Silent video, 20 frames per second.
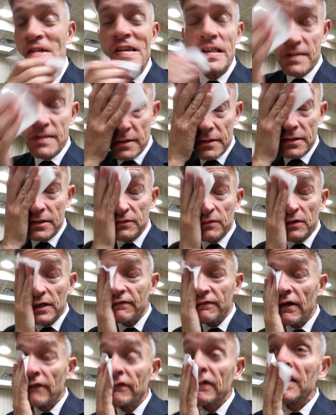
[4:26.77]
It's only
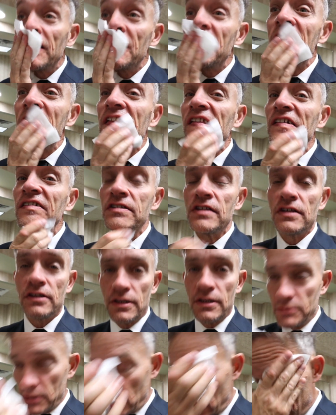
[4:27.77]
$2,500. I
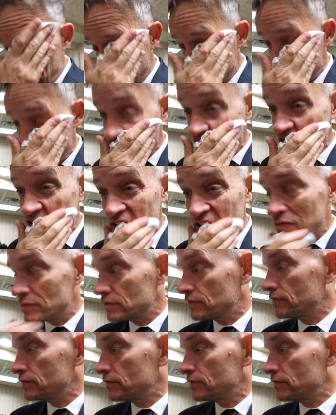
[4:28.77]
keep telling myself it's only